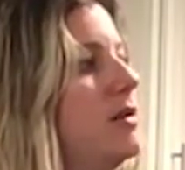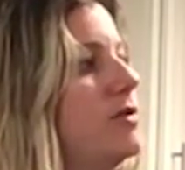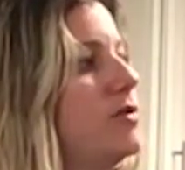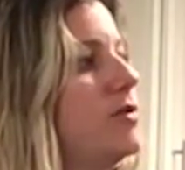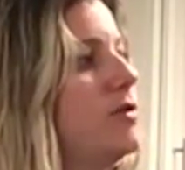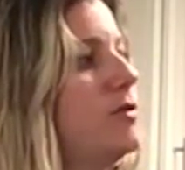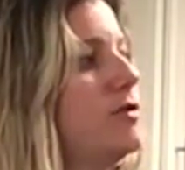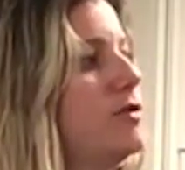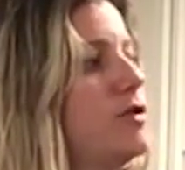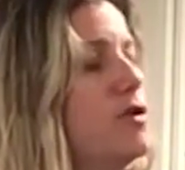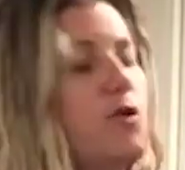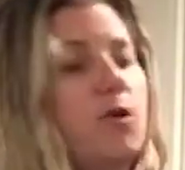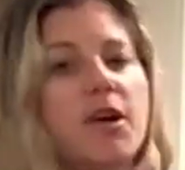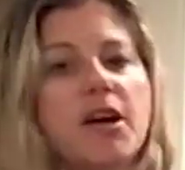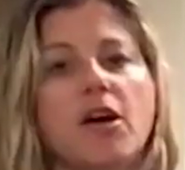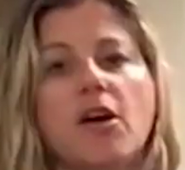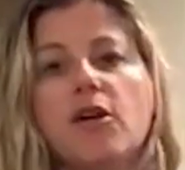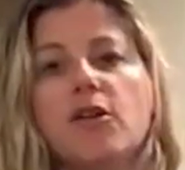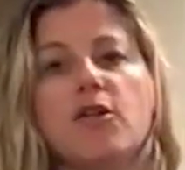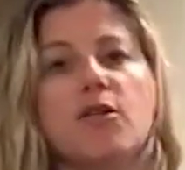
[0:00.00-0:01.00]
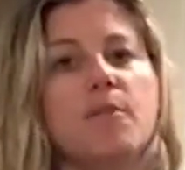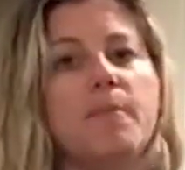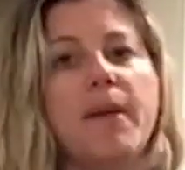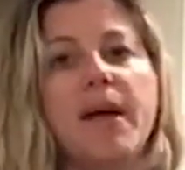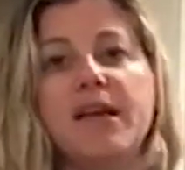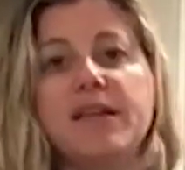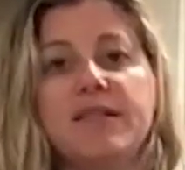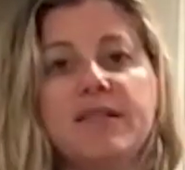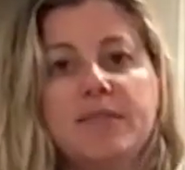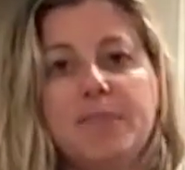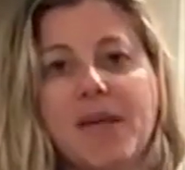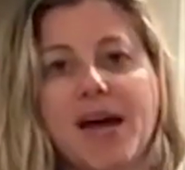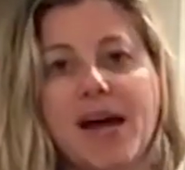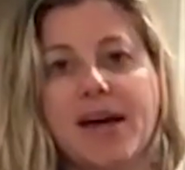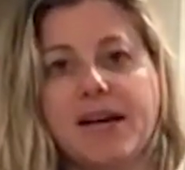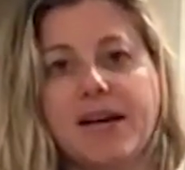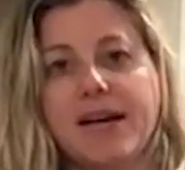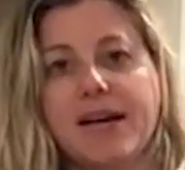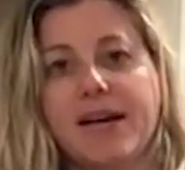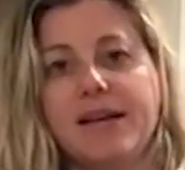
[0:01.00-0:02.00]
those quick Uncle Ben's
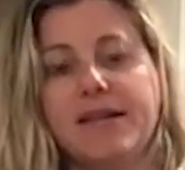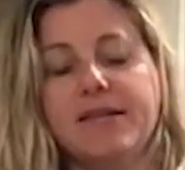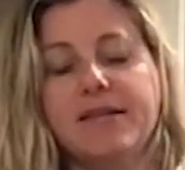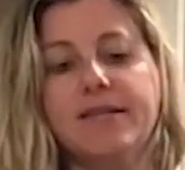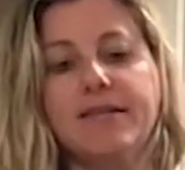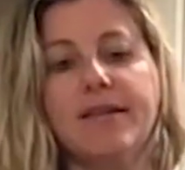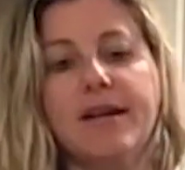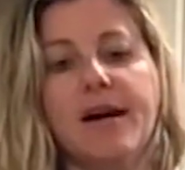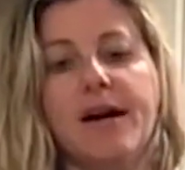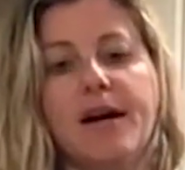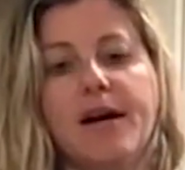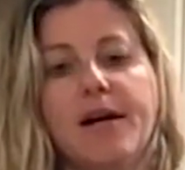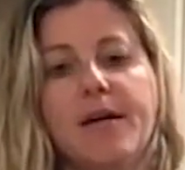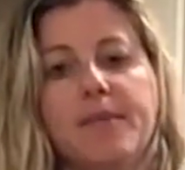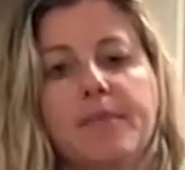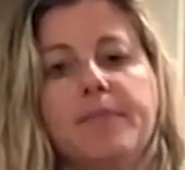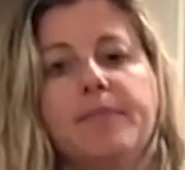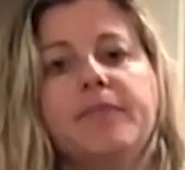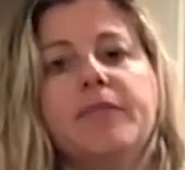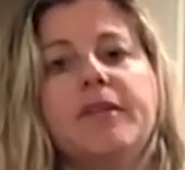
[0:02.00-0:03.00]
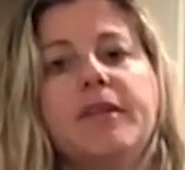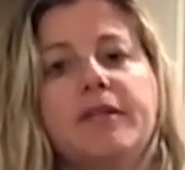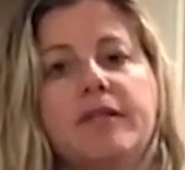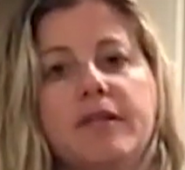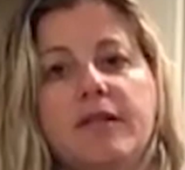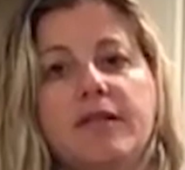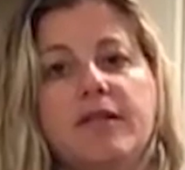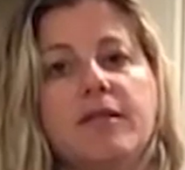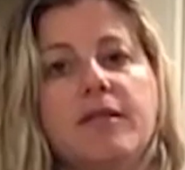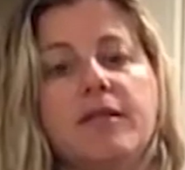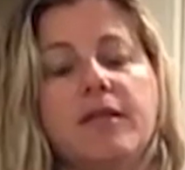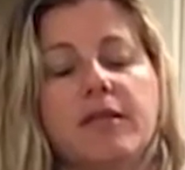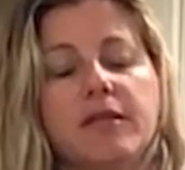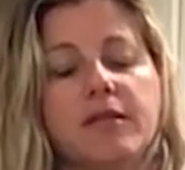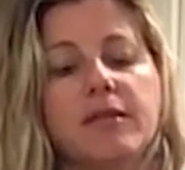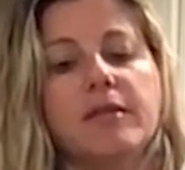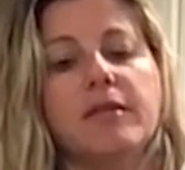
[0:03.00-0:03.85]
packets. This is